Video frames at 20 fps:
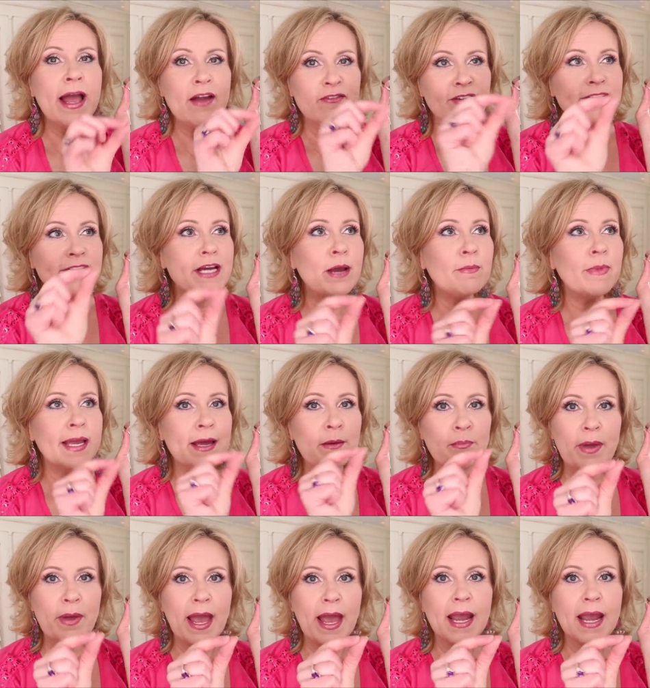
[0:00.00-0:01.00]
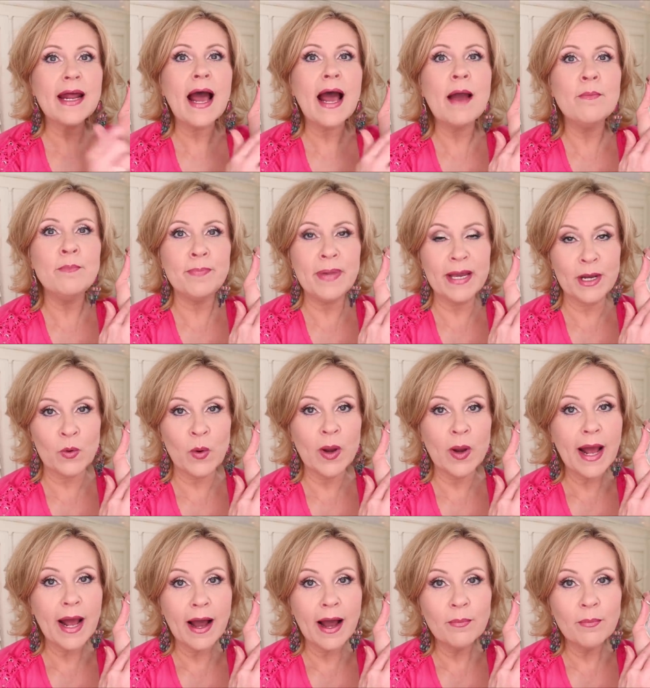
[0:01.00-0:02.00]
every time I get paid, I pick one
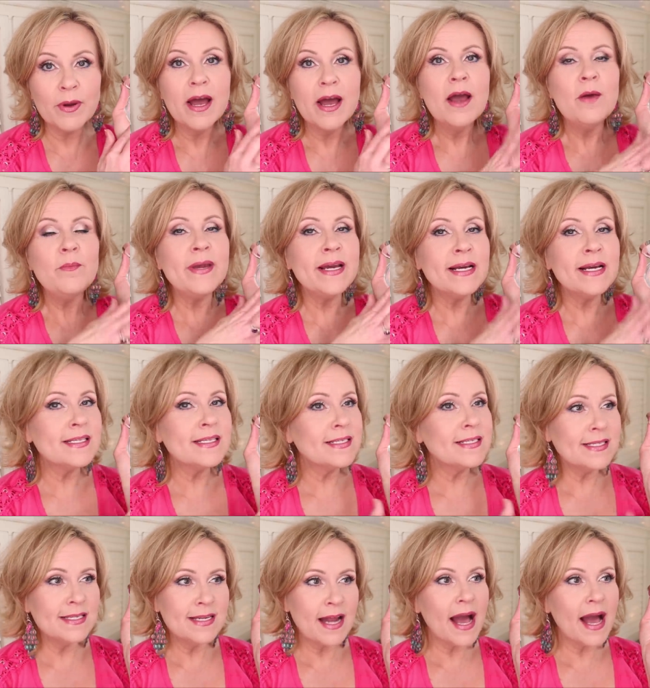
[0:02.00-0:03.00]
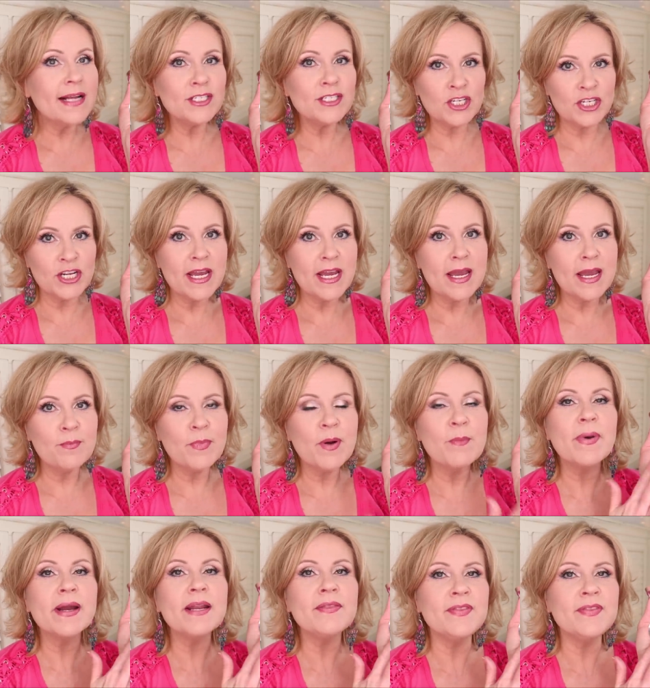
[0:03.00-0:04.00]
up because it's not cheap,
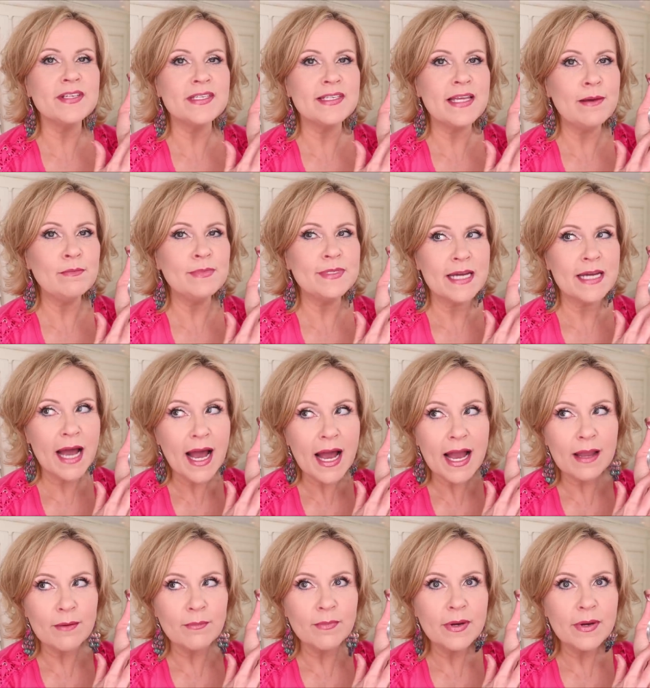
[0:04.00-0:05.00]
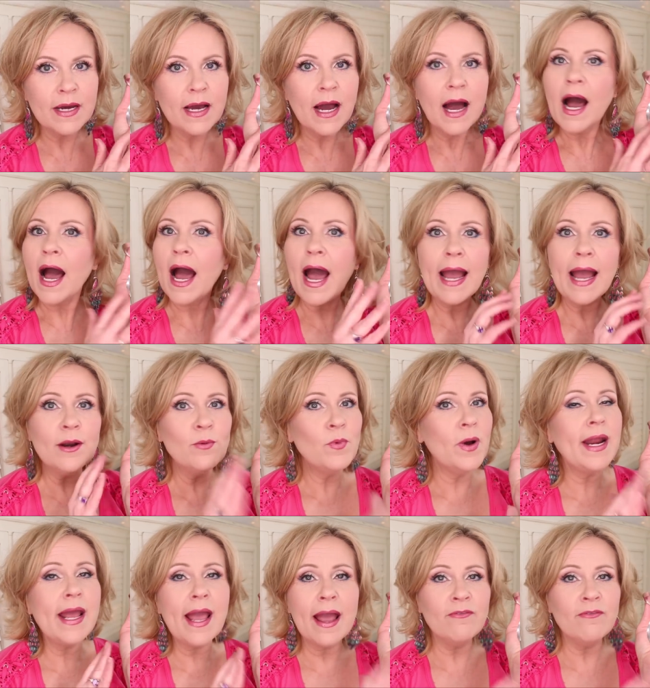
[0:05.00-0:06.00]
but at the same time, I don't
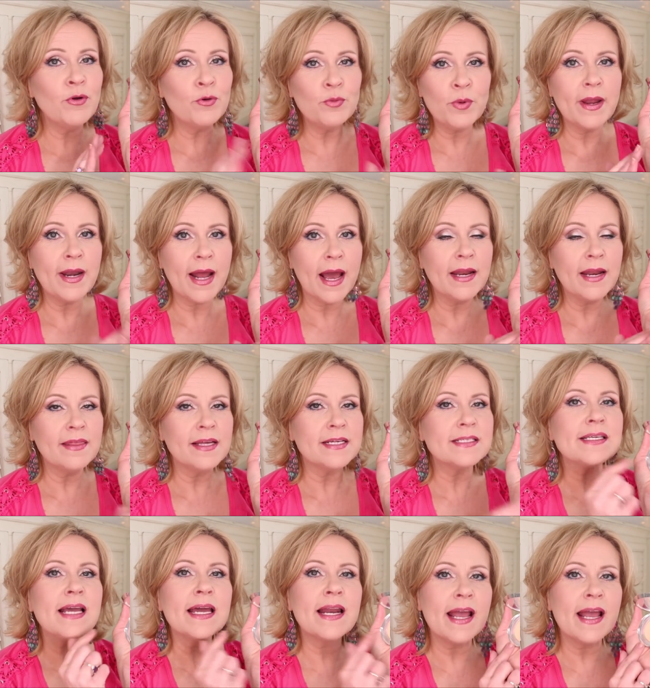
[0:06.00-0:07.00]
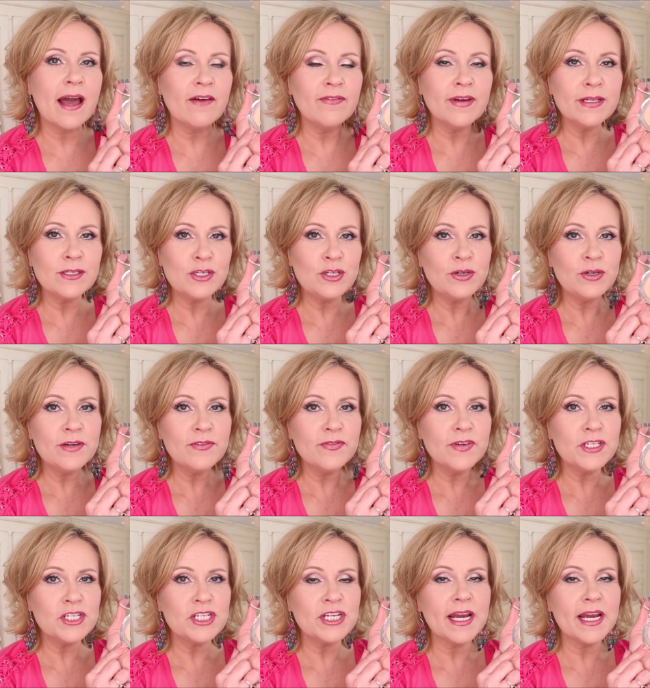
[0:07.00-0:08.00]
want to ever run out of this. And I have it in two
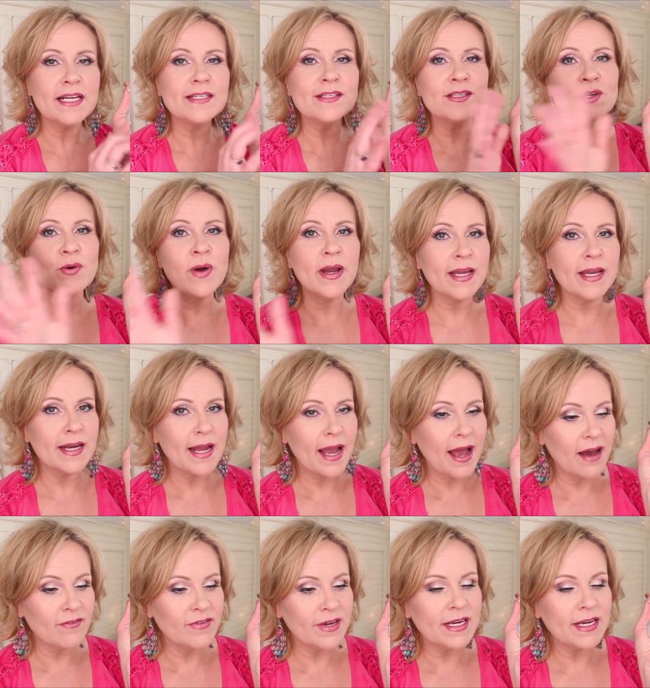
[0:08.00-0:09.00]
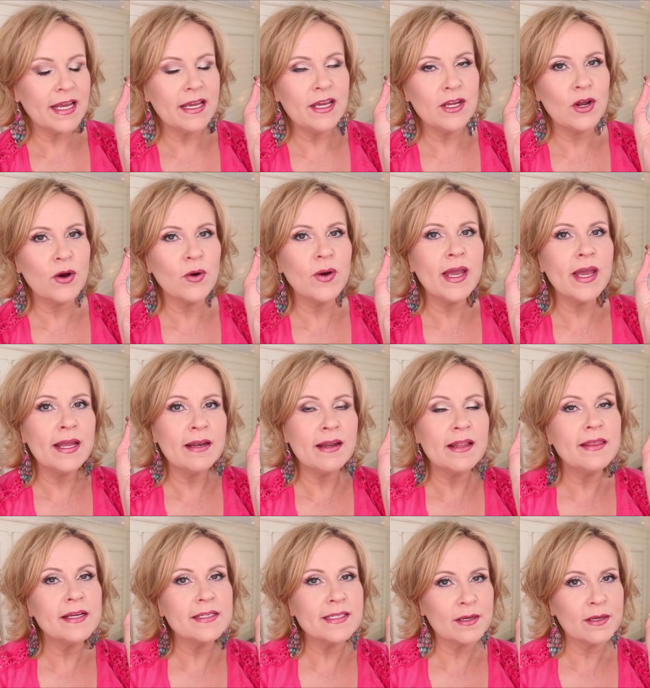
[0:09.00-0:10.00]
different shades so I can have it, you know, in
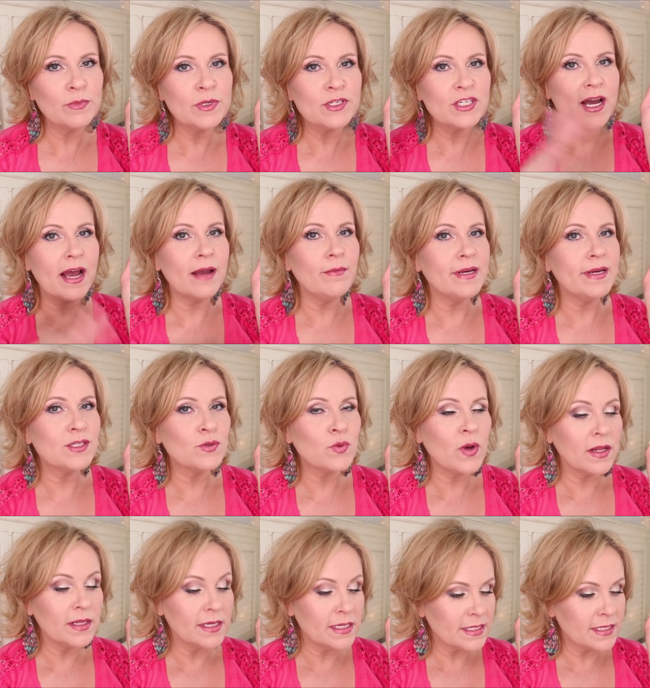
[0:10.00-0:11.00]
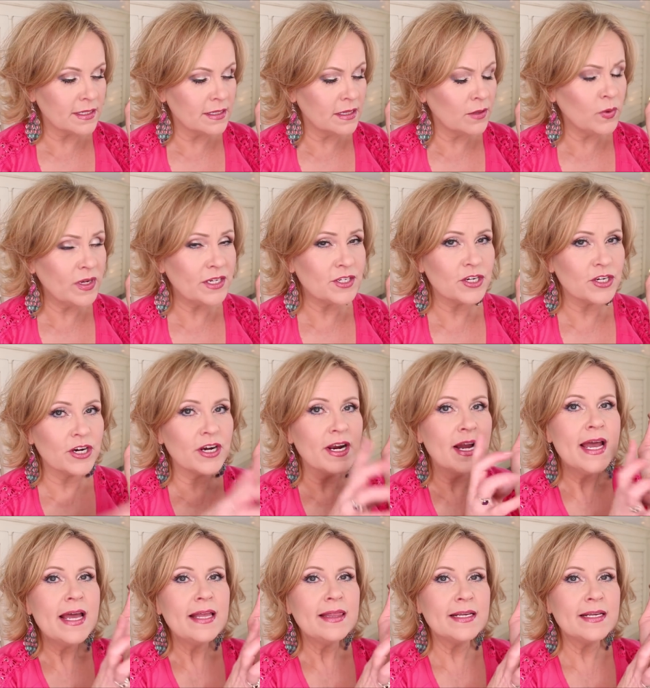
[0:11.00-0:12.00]
the summertime as well as in the winter.
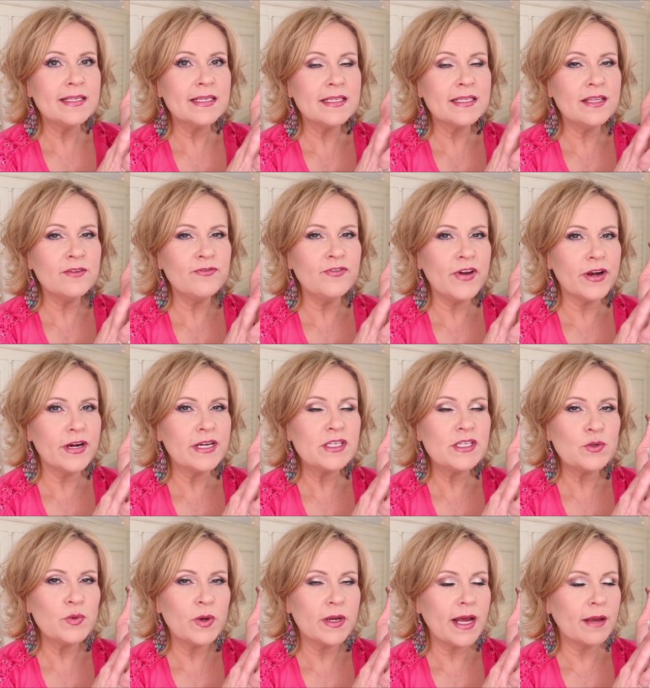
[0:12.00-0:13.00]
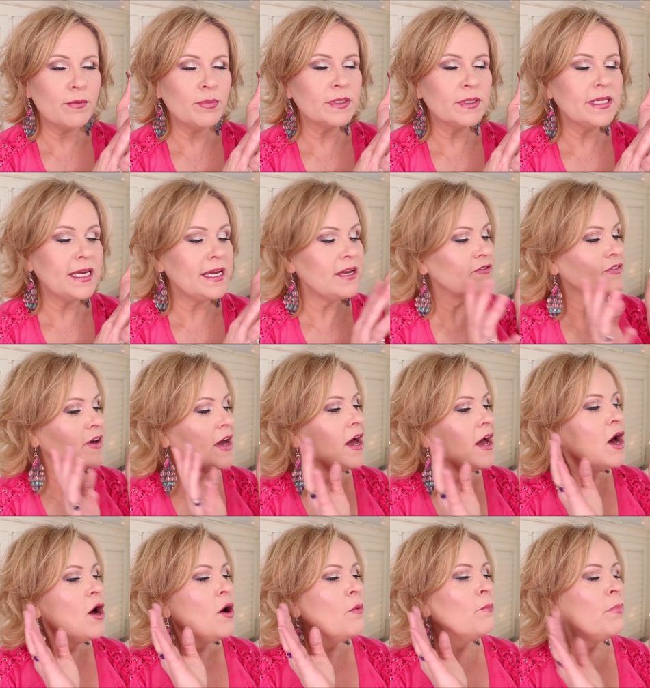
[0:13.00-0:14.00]
This is the fairest one, I believe.
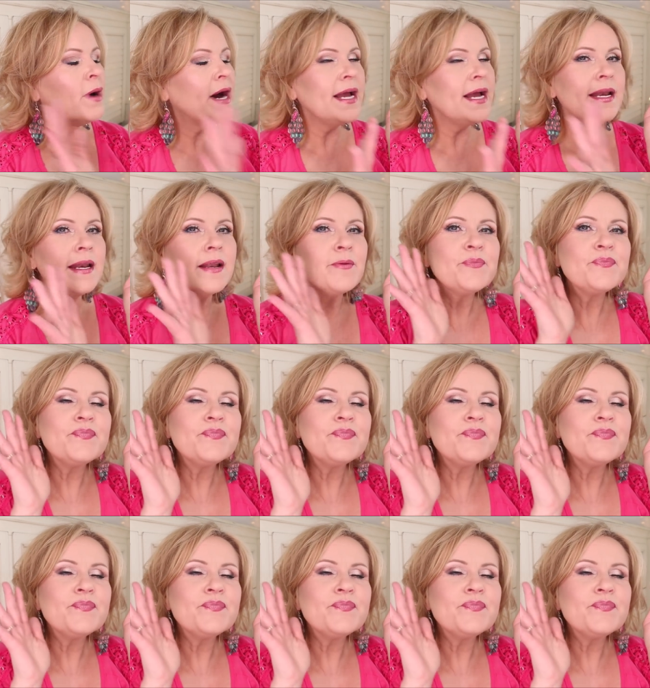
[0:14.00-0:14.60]
But